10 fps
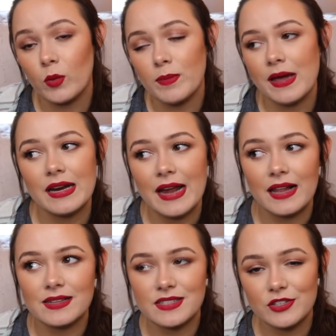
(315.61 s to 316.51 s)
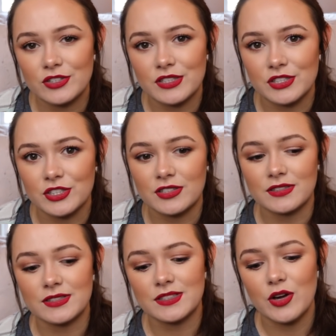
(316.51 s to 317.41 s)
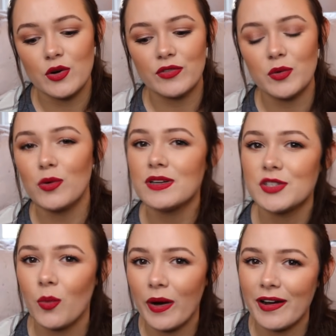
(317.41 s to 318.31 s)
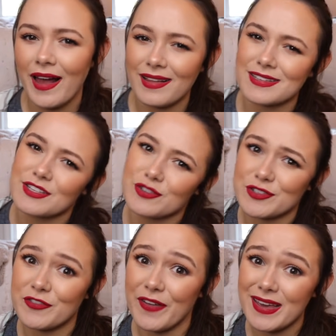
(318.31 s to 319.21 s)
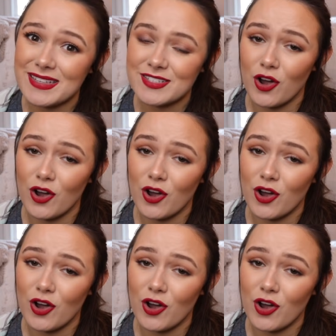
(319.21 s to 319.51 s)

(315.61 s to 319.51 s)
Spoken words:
We made an Alexandra t-shirt, so if you want to wear Alexandra's face